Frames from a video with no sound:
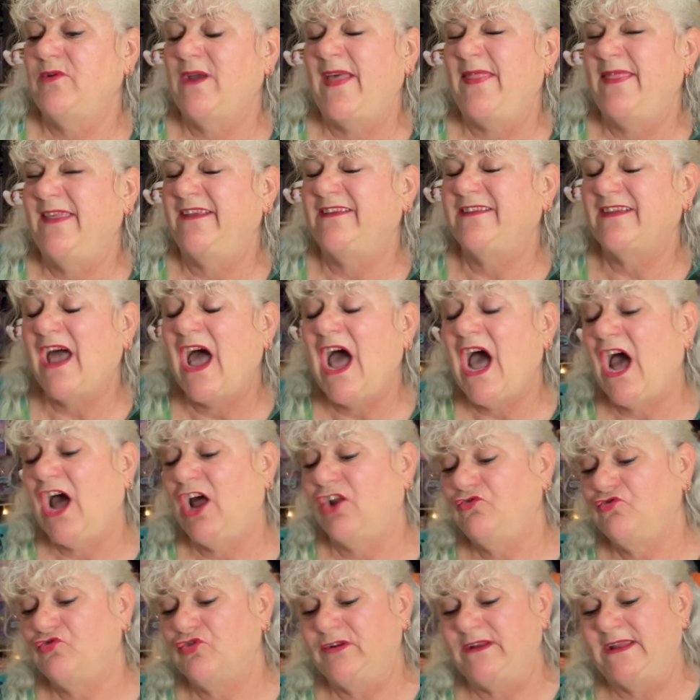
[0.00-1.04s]
and there's
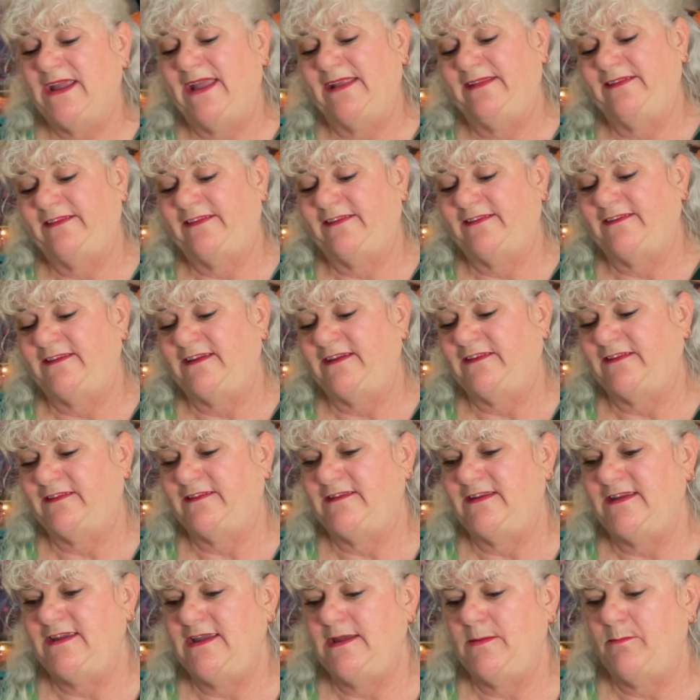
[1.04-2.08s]

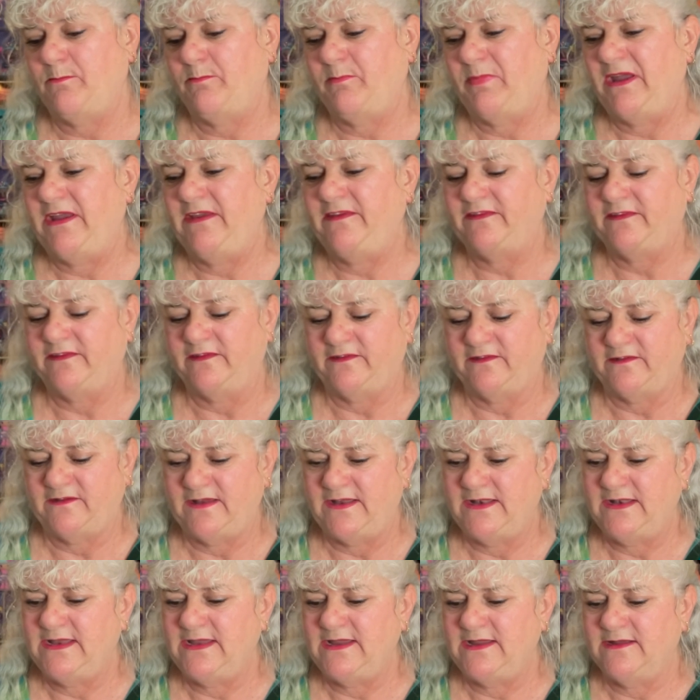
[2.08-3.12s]
160 pieces
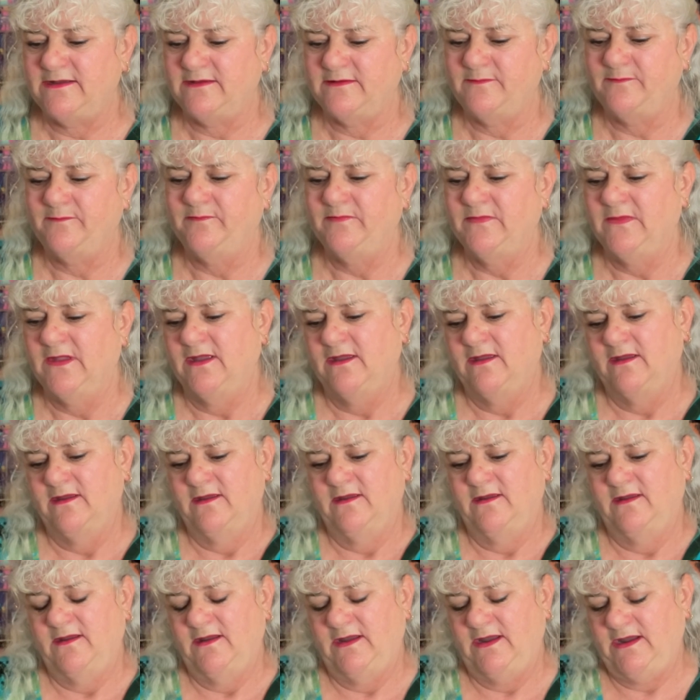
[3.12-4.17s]
in here,
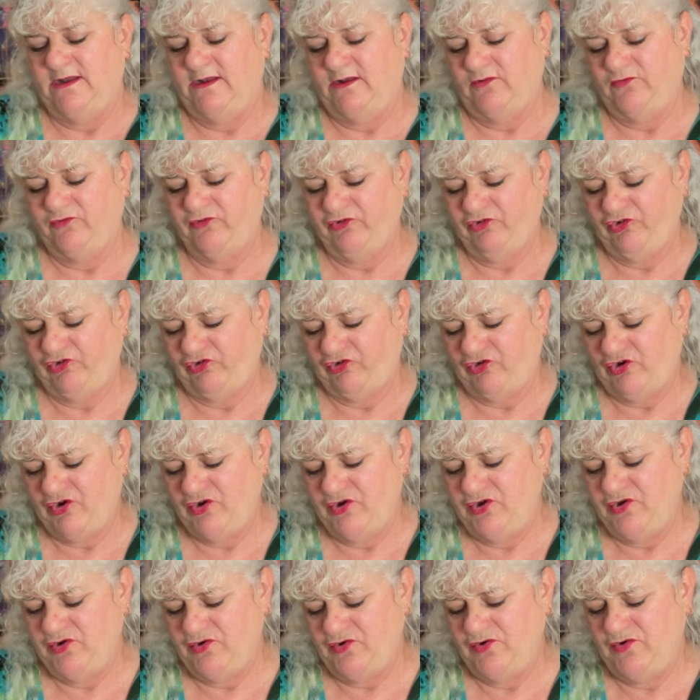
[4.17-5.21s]
and I'll just show
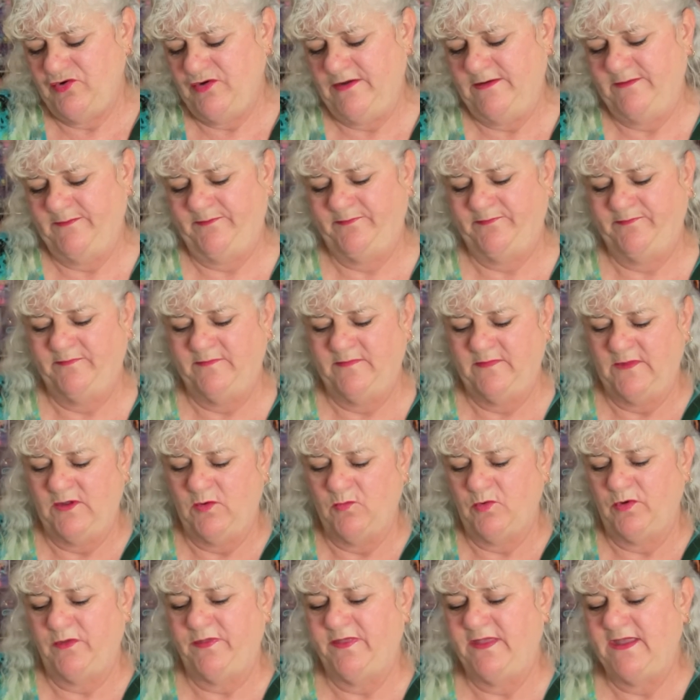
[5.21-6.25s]
you
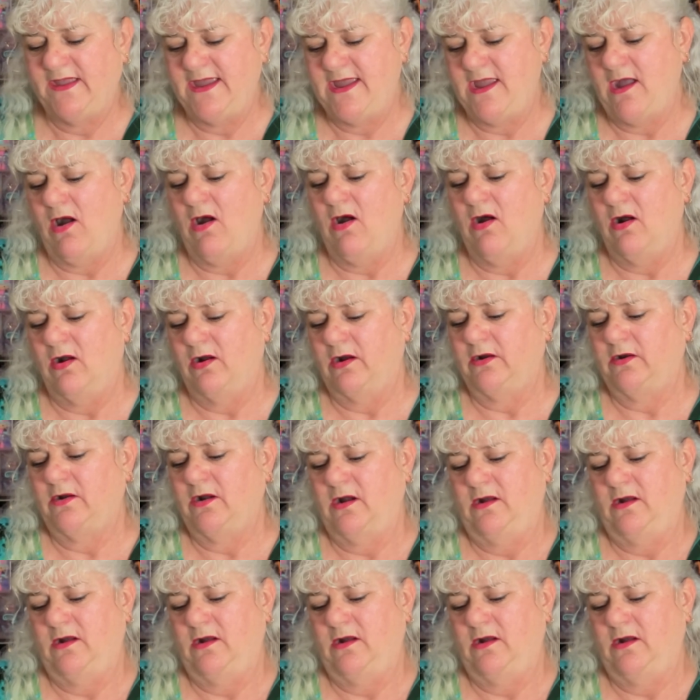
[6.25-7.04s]
what they are.